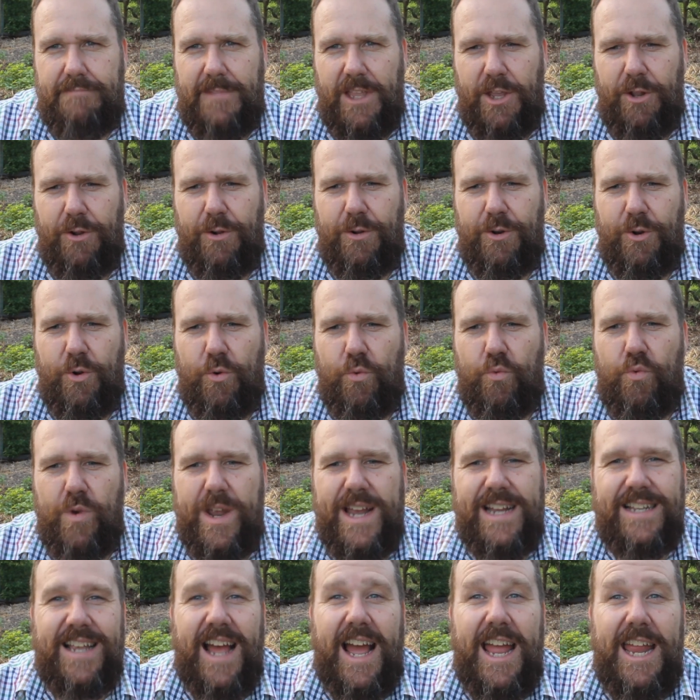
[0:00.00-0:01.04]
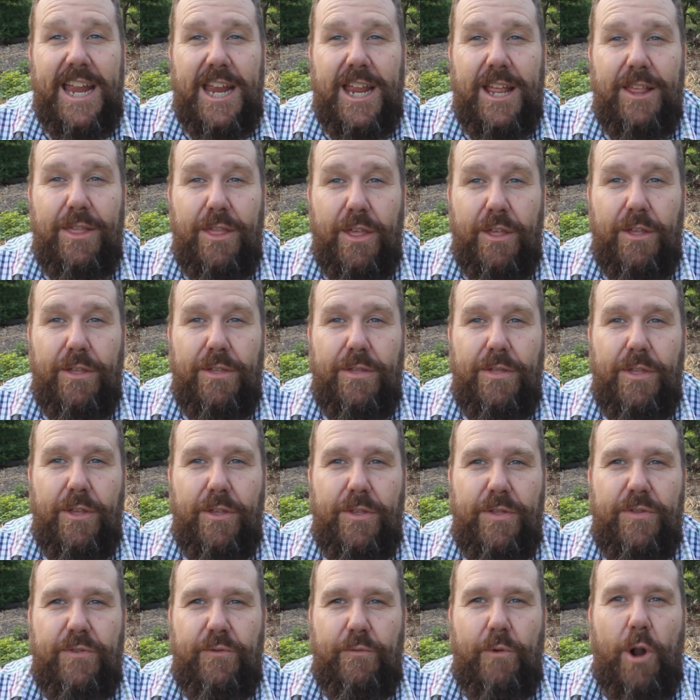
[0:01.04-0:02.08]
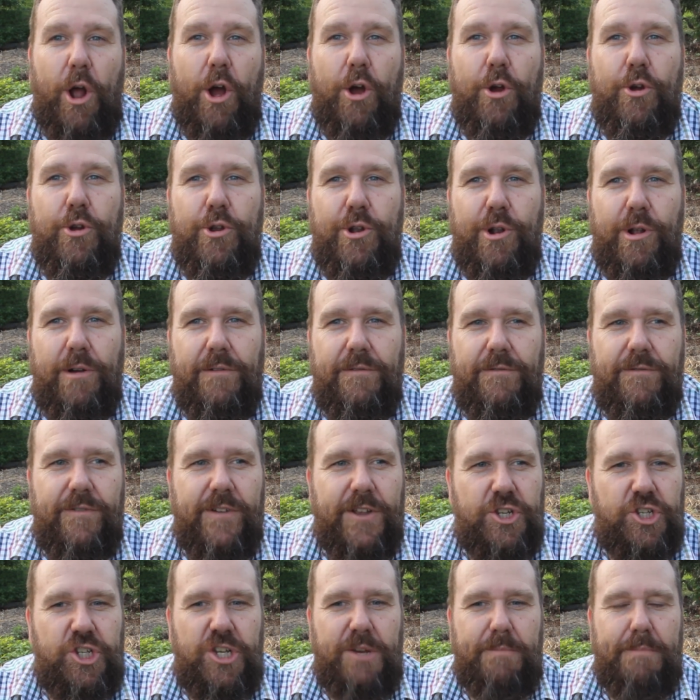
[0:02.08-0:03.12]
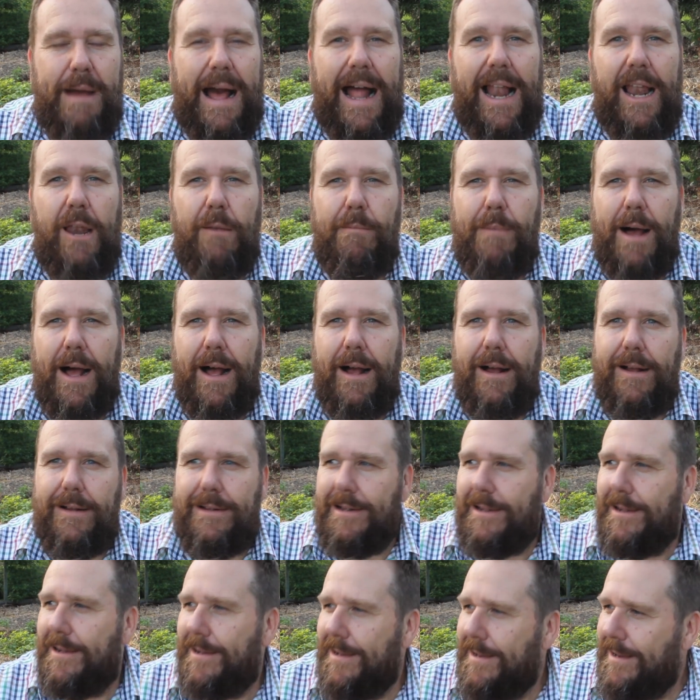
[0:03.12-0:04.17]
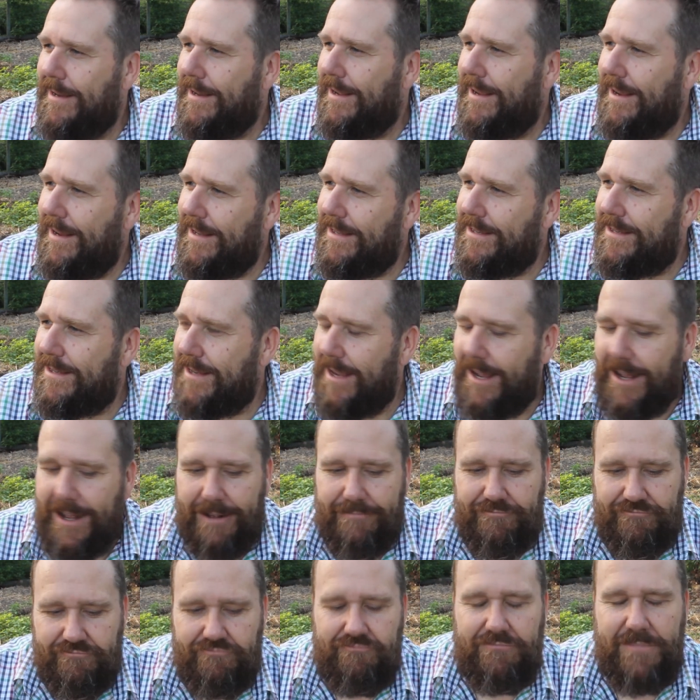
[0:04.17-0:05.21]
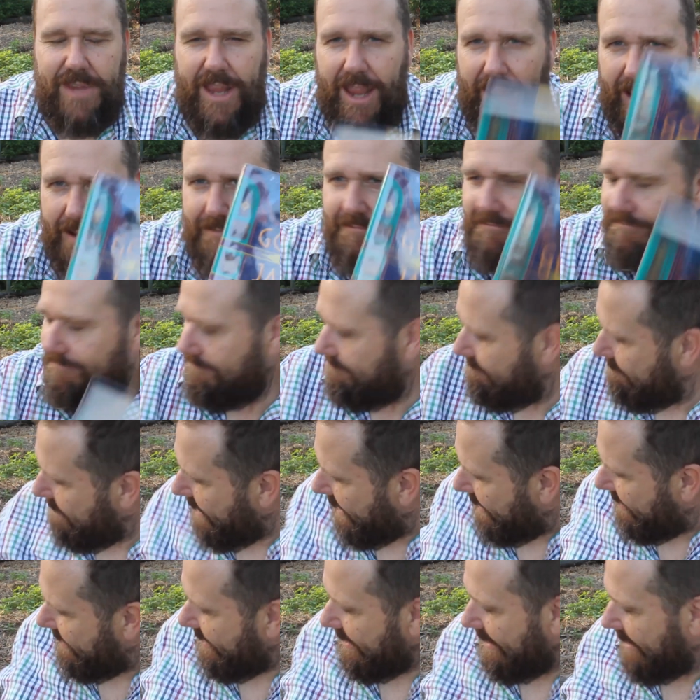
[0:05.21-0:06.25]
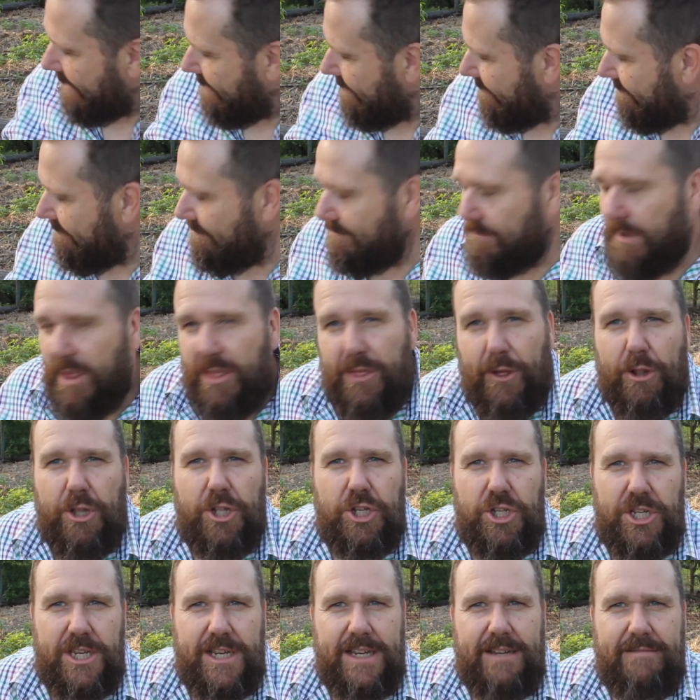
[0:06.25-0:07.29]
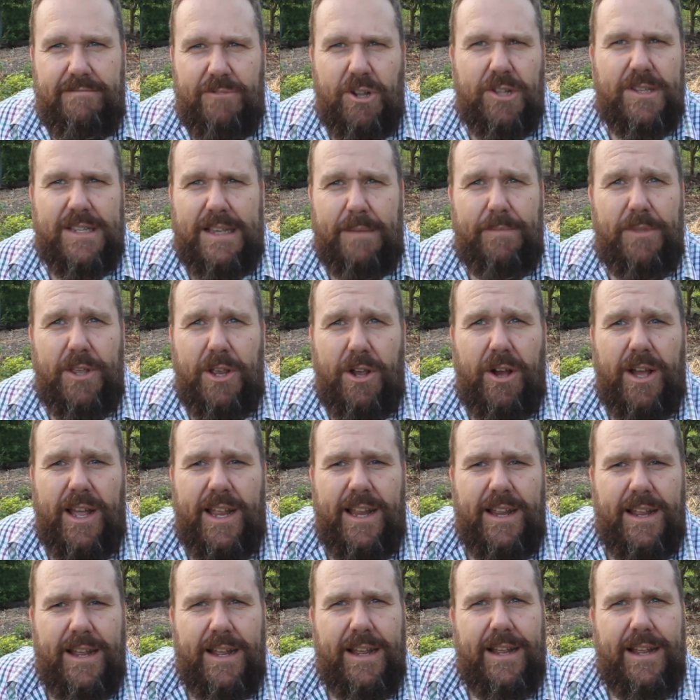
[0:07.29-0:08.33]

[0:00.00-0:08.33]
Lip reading: retake the throne of Xibalba. It's Mexican mythology, not something I